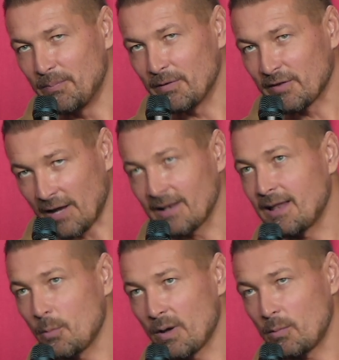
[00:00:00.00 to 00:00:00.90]

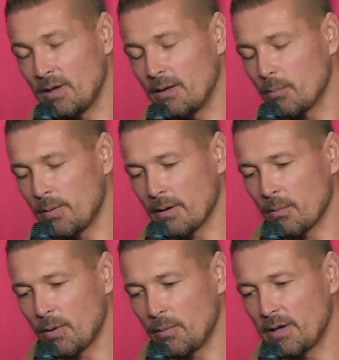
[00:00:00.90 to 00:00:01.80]
suddenly when we
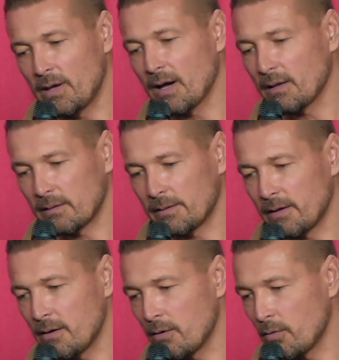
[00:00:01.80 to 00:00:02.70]
uh, when we got
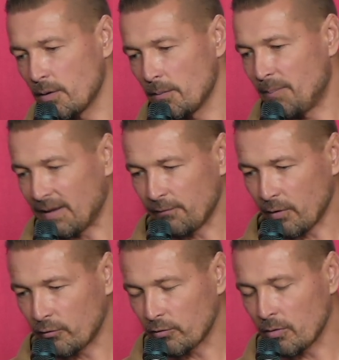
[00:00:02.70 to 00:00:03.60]
you know Ben
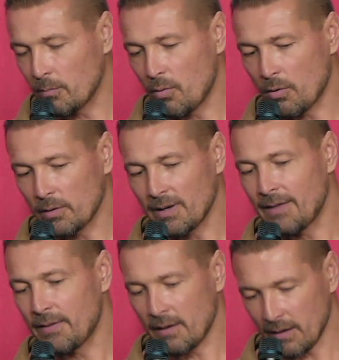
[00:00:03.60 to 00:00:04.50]
Foster on board and then